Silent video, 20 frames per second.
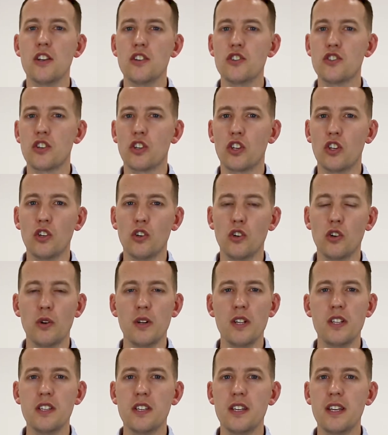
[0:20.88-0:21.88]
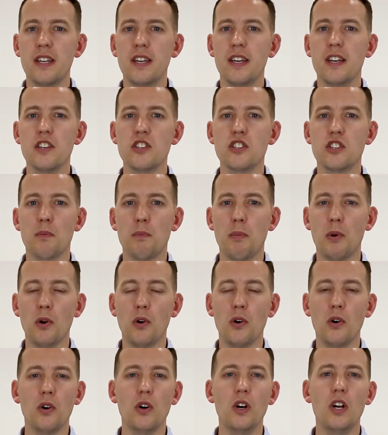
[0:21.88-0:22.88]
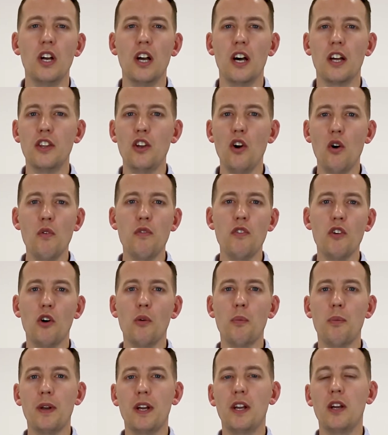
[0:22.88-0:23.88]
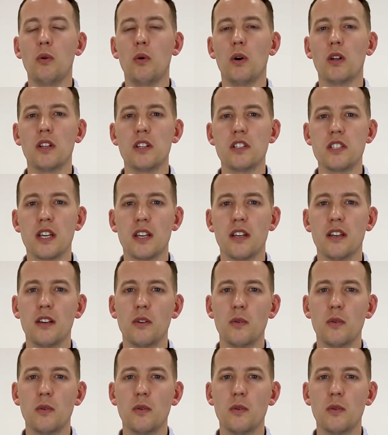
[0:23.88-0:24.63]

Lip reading: security, support and the overall print quality,